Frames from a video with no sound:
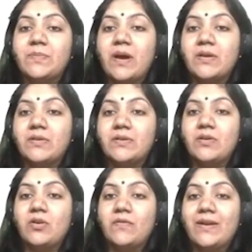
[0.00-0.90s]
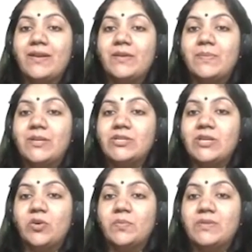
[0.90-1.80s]
partner of LLP
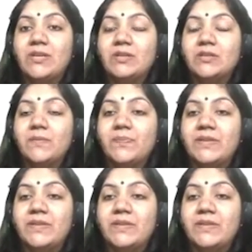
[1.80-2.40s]
shall obtain the